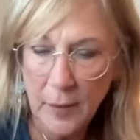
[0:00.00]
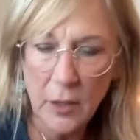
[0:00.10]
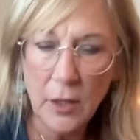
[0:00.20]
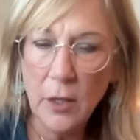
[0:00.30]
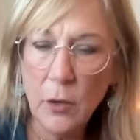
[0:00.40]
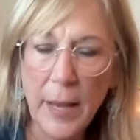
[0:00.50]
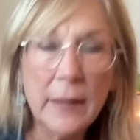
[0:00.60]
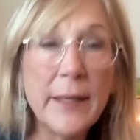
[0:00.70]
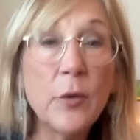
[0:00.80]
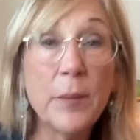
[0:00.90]
going to go
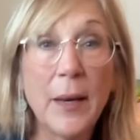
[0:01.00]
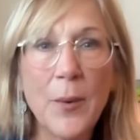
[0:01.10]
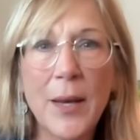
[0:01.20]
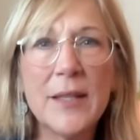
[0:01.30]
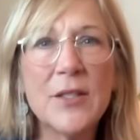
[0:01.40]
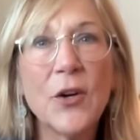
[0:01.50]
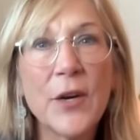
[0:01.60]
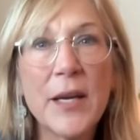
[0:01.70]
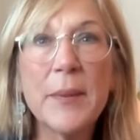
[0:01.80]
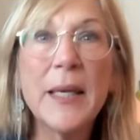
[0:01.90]
back later, but I wanted to
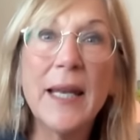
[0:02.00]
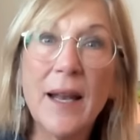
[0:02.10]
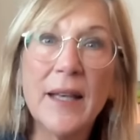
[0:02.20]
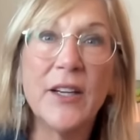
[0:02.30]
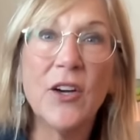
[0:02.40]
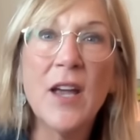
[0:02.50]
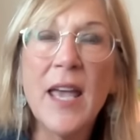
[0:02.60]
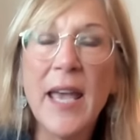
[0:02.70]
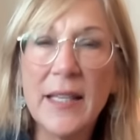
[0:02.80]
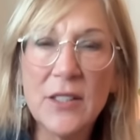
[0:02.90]
hurry up and get on here
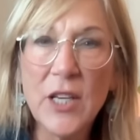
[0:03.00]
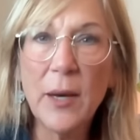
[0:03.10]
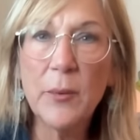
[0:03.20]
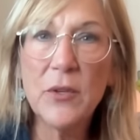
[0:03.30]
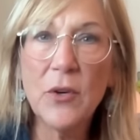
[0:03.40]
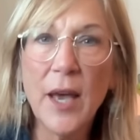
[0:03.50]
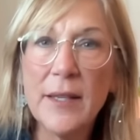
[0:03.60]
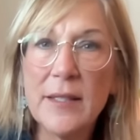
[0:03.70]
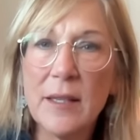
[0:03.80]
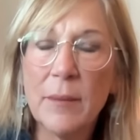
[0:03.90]
and chat with you
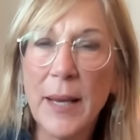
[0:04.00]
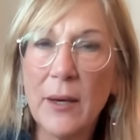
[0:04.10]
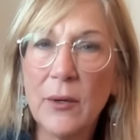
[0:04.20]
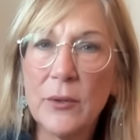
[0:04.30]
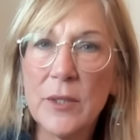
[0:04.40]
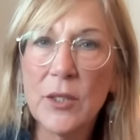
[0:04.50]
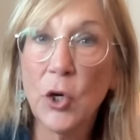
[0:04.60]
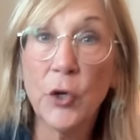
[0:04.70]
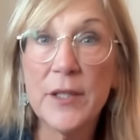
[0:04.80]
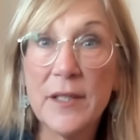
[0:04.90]
guys about
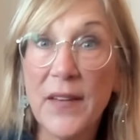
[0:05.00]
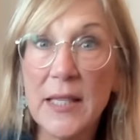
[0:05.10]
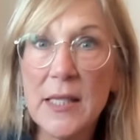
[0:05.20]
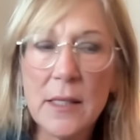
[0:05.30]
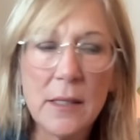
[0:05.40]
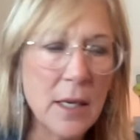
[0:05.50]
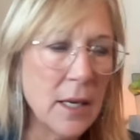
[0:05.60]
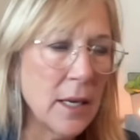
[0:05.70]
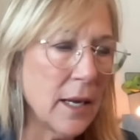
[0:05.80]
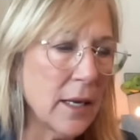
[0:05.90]
current events.
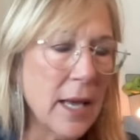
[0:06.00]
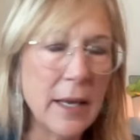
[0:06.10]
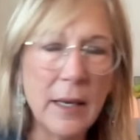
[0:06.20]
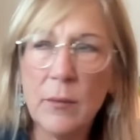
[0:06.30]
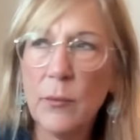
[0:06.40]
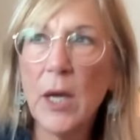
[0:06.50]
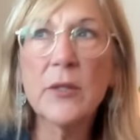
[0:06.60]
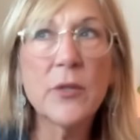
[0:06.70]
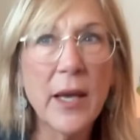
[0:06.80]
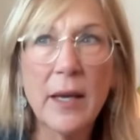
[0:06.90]
And we
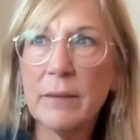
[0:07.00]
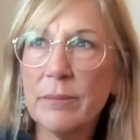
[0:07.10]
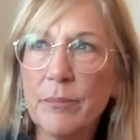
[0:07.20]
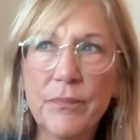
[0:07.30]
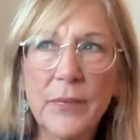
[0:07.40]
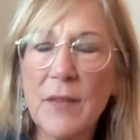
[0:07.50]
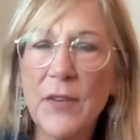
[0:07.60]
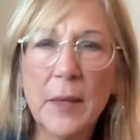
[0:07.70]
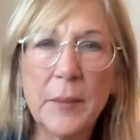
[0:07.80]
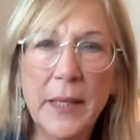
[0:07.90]
also had a
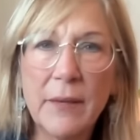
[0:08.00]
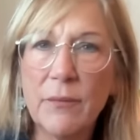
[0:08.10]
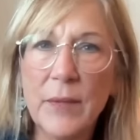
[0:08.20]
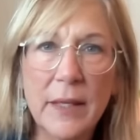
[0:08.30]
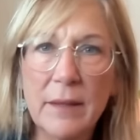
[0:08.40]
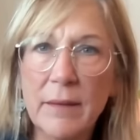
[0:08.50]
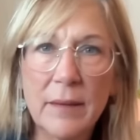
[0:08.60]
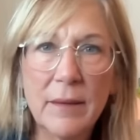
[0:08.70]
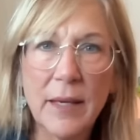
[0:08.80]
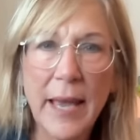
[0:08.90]
family in
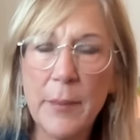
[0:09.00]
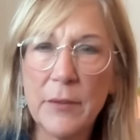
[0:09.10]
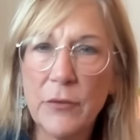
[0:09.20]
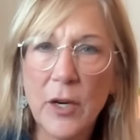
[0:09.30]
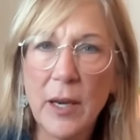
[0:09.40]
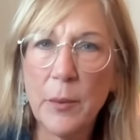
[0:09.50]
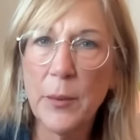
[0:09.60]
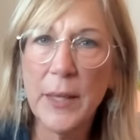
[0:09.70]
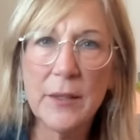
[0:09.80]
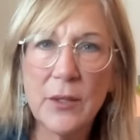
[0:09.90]
the cabin for a couple
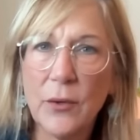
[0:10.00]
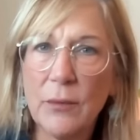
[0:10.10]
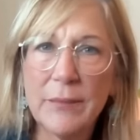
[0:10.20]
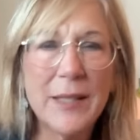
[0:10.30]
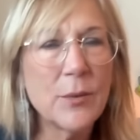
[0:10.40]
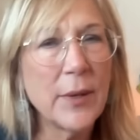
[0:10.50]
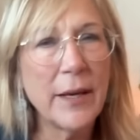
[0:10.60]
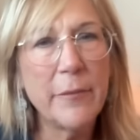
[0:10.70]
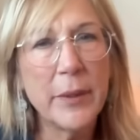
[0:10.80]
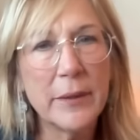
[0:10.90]
weeks, so that's why
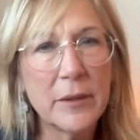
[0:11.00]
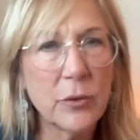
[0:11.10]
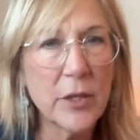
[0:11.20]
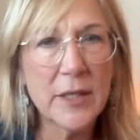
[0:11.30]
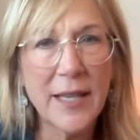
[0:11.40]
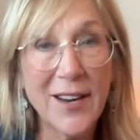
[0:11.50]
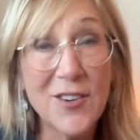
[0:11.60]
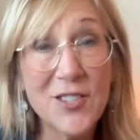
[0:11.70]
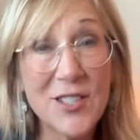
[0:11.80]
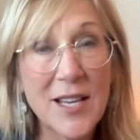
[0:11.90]
I've been sort of
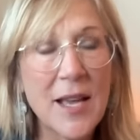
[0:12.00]
scarce.